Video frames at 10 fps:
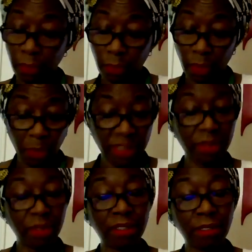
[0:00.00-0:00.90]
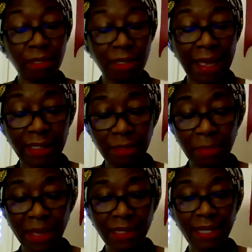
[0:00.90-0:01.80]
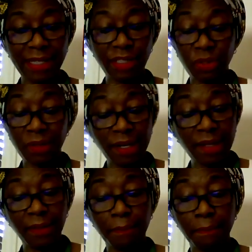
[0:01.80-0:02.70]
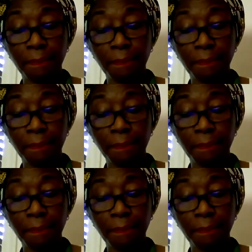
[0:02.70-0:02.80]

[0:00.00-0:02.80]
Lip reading: We're born into an independent Nigeria.